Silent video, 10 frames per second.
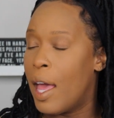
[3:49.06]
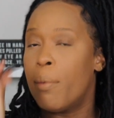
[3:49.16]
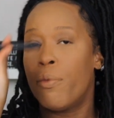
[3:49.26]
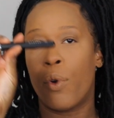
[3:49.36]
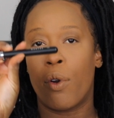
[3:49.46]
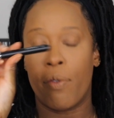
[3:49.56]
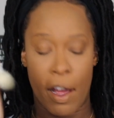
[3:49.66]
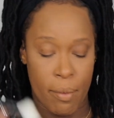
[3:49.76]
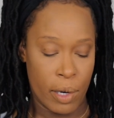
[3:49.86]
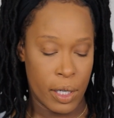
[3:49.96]

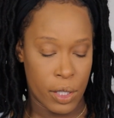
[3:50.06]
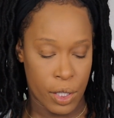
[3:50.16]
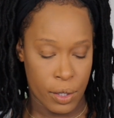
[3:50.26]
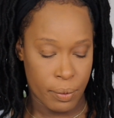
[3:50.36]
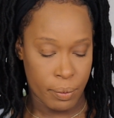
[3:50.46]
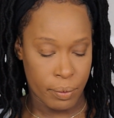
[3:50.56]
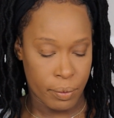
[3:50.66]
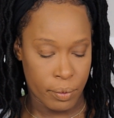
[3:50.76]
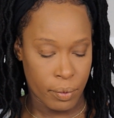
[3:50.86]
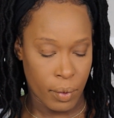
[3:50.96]
M405 brush.
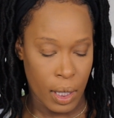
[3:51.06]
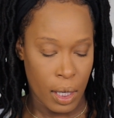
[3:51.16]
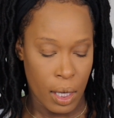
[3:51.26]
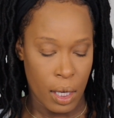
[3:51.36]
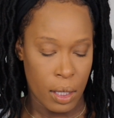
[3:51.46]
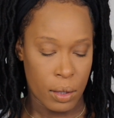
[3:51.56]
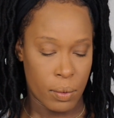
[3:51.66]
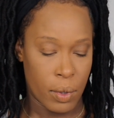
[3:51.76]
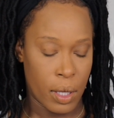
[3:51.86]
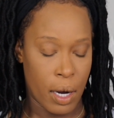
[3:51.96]

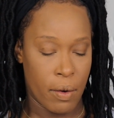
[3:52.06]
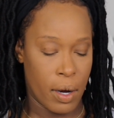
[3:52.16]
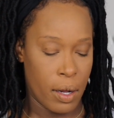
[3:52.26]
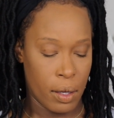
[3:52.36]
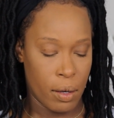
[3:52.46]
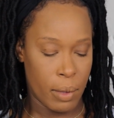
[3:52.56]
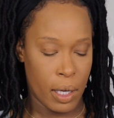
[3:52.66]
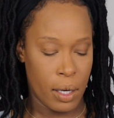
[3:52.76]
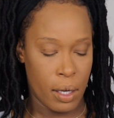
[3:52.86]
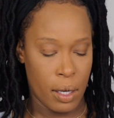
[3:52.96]
Swirl that around a little
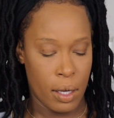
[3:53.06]
bit.